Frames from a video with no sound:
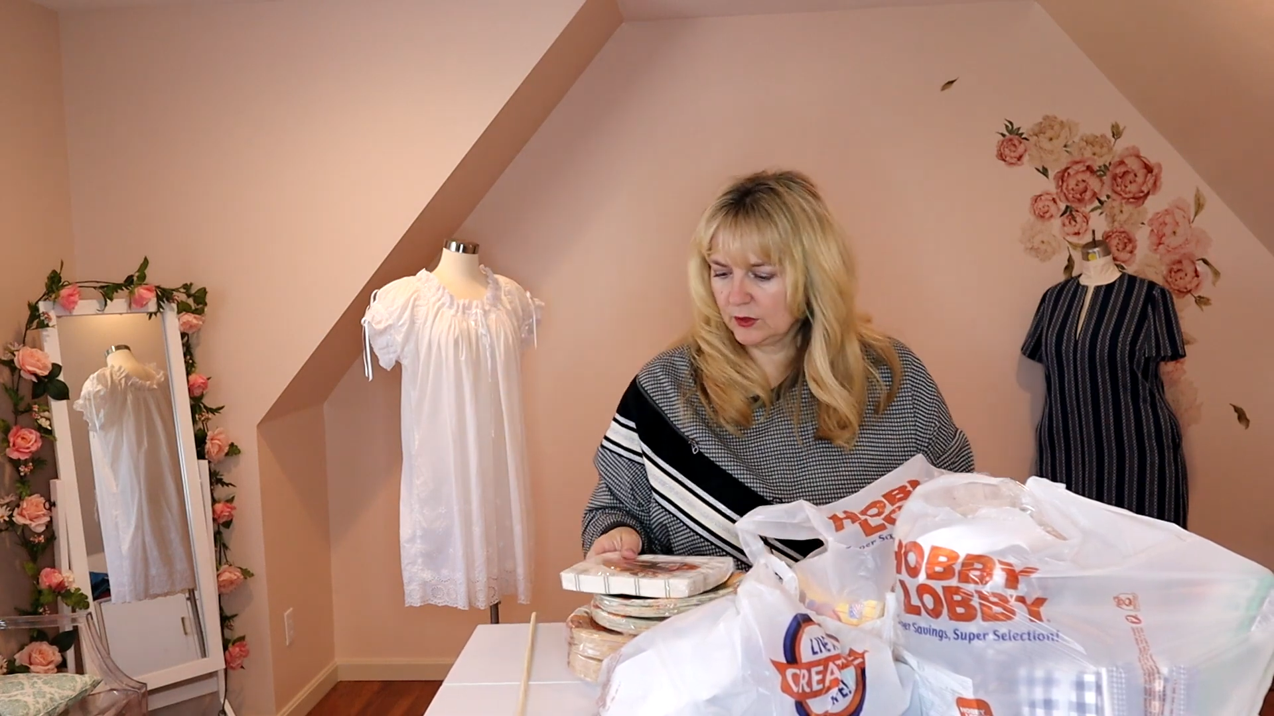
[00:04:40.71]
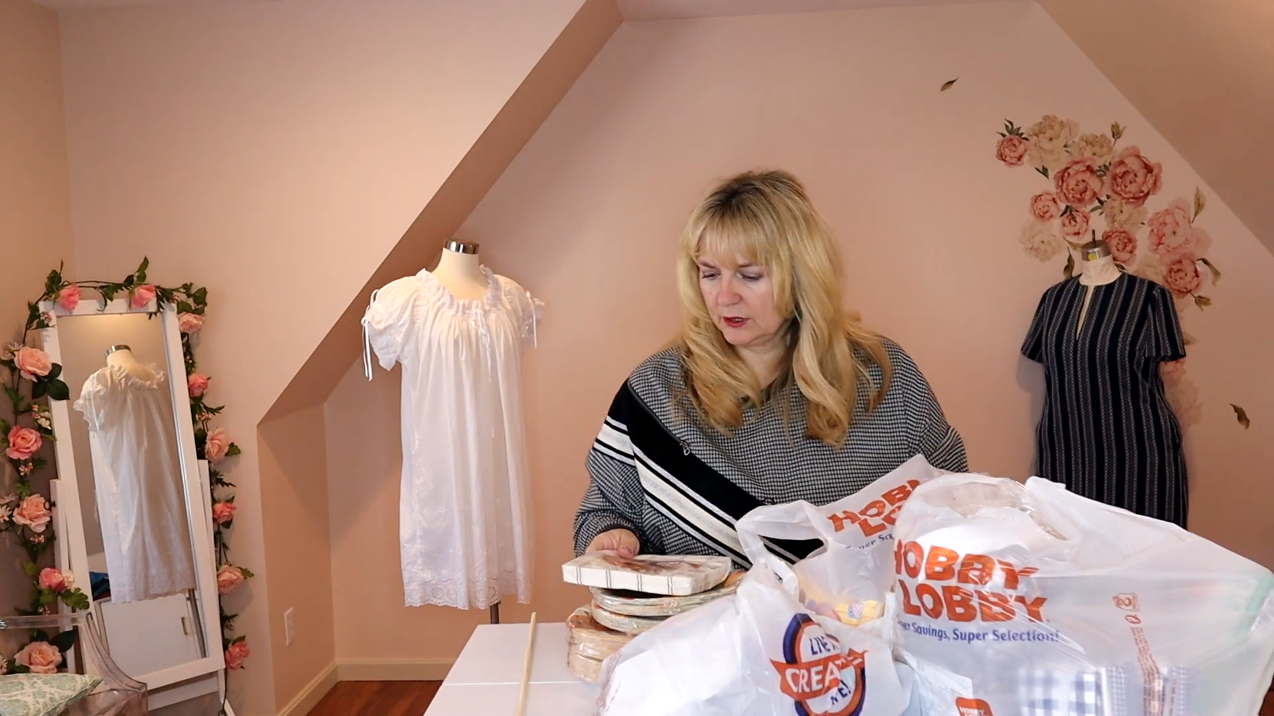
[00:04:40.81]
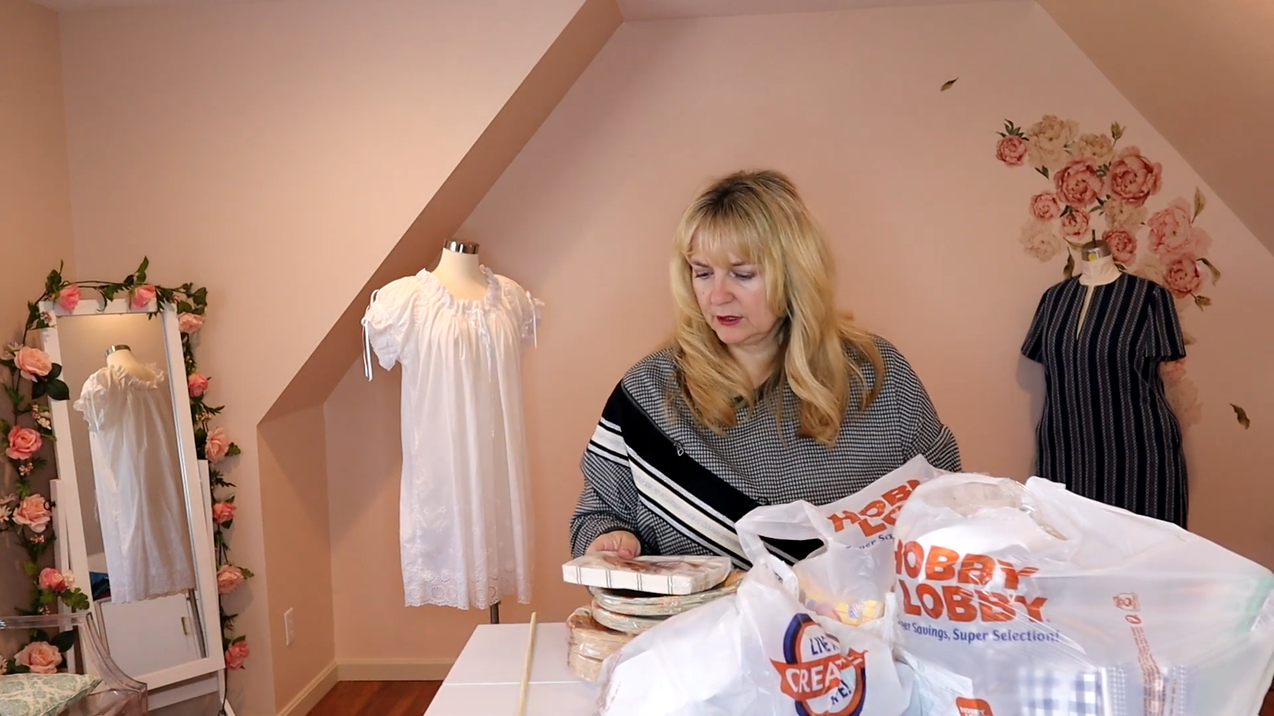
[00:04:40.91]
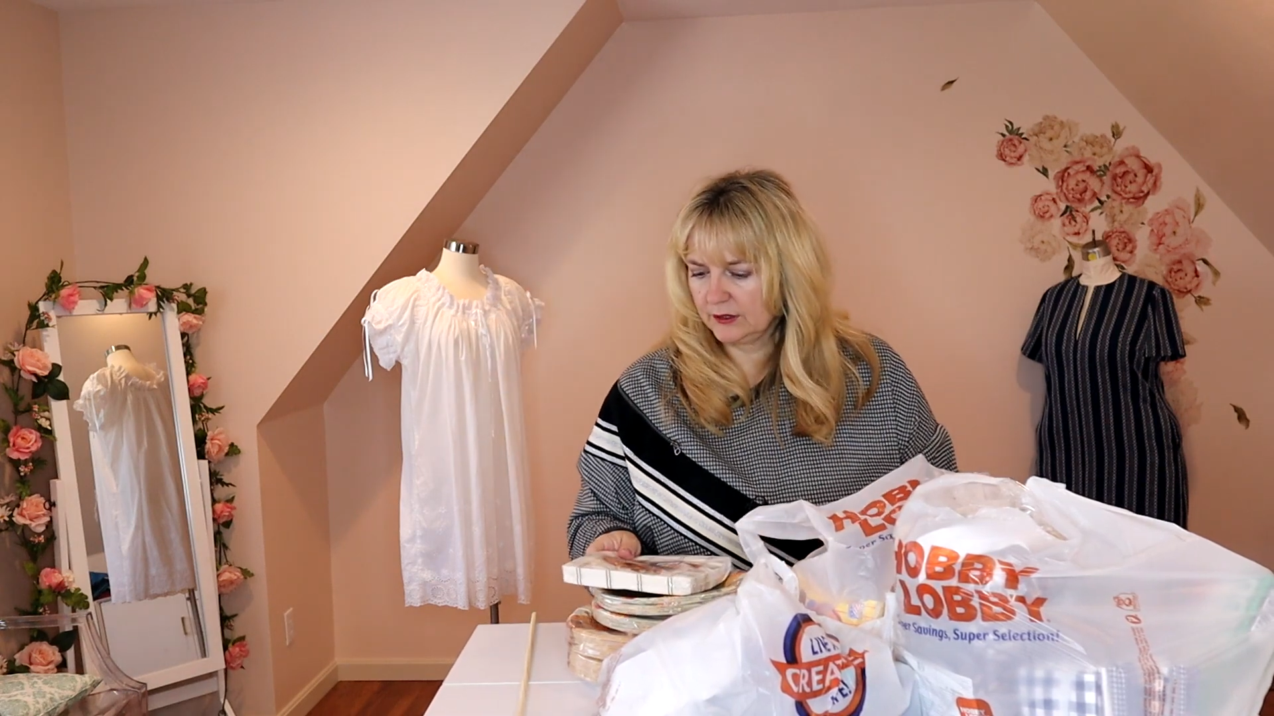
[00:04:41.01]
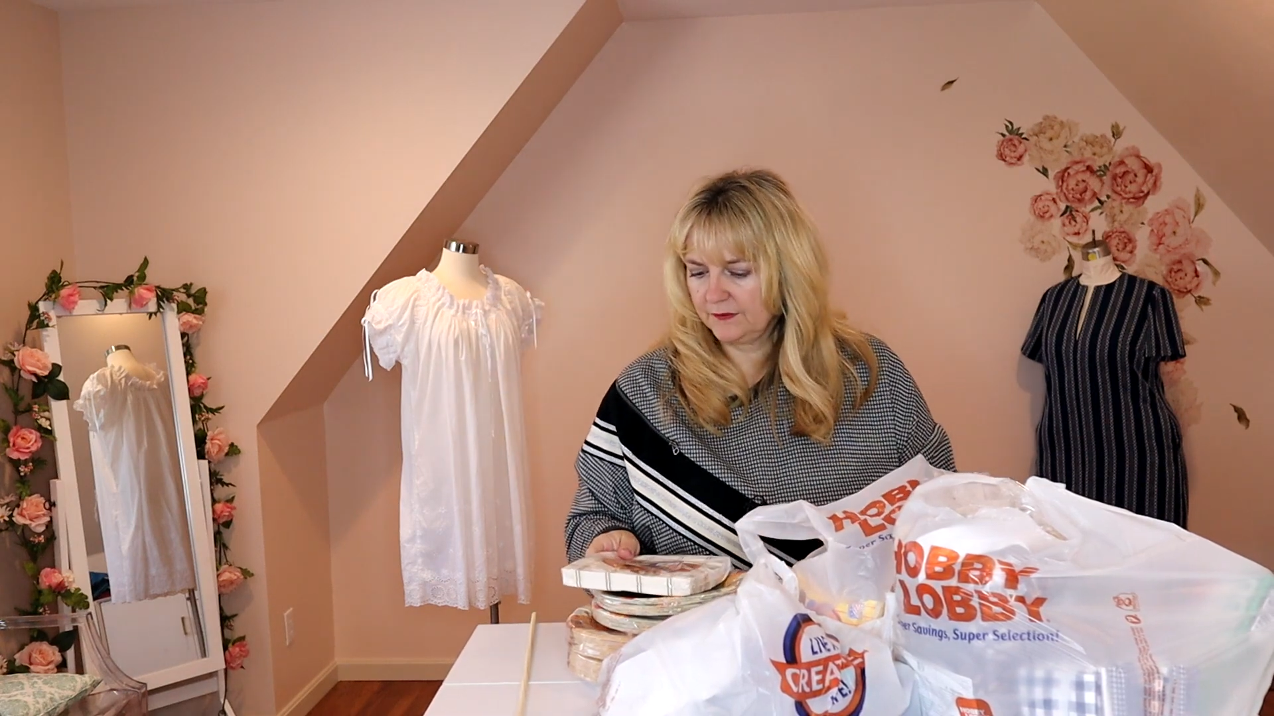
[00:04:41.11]

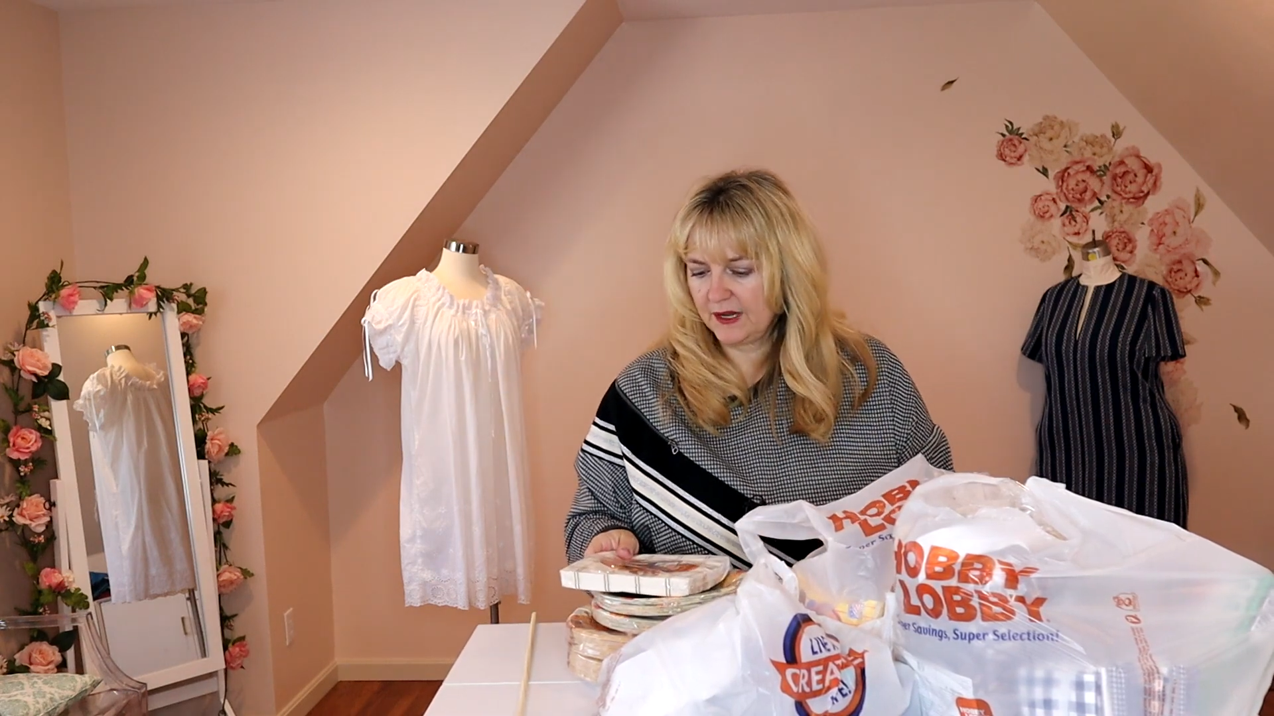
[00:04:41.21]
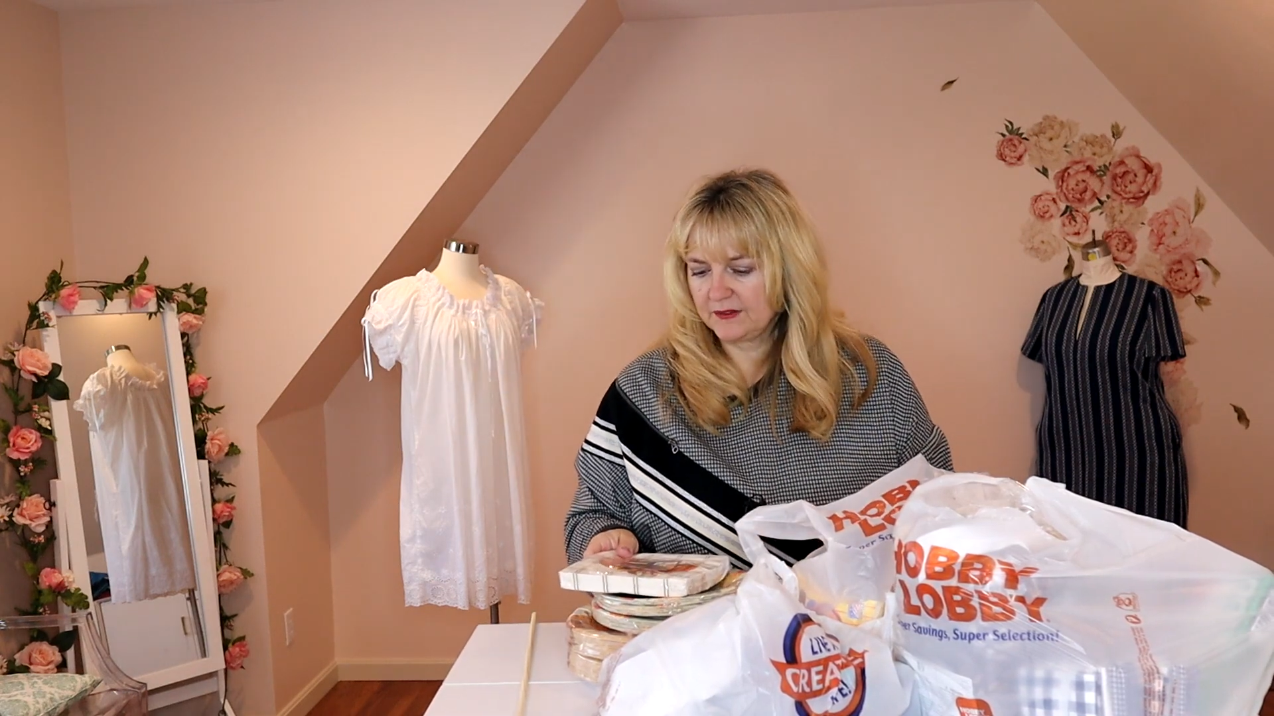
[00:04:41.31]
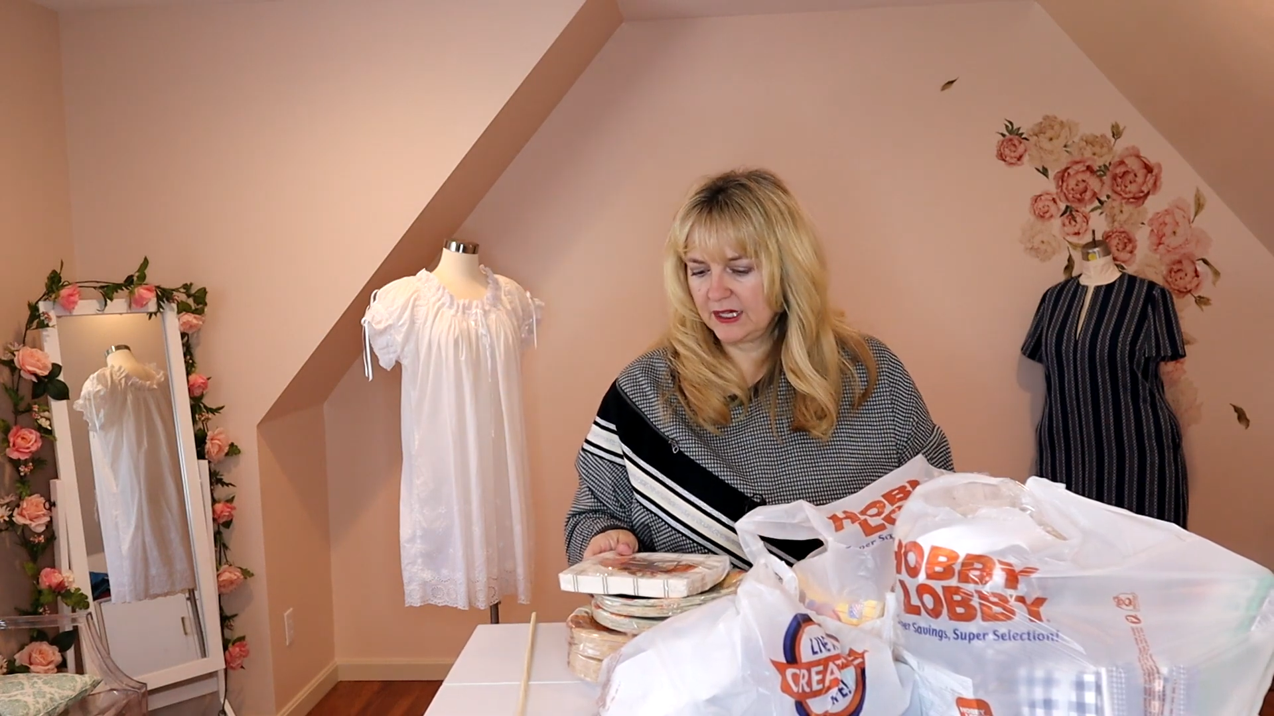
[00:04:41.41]
were five